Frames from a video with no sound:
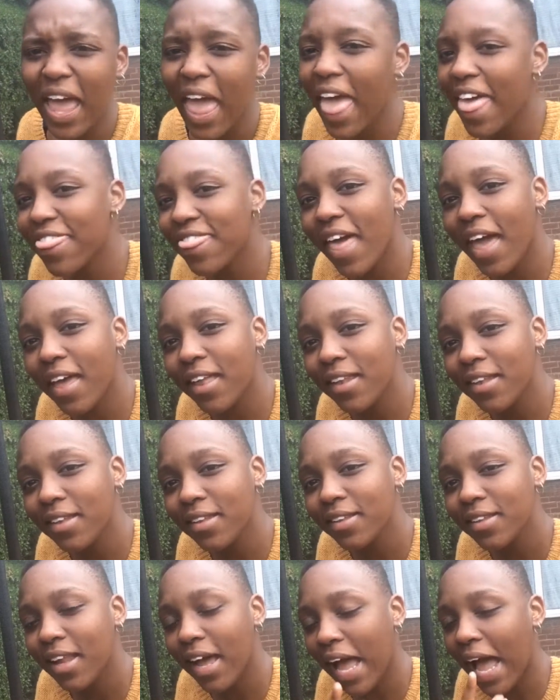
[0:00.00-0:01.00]
And then
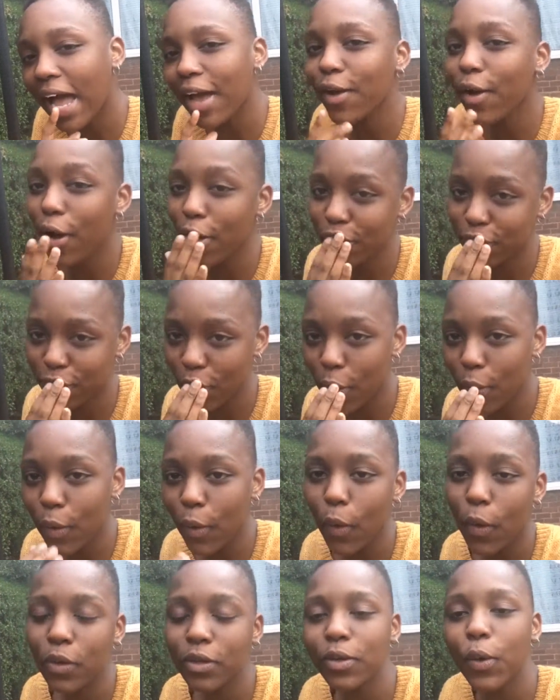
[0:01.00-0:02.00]
I got a phone
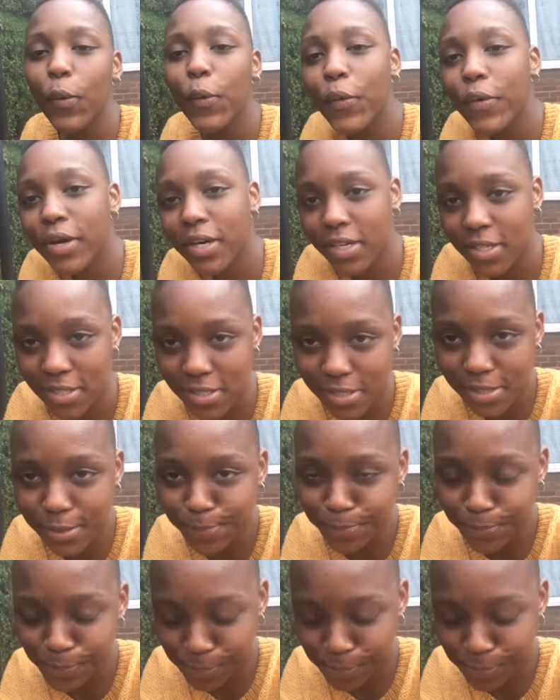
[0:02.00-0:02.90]
call, August.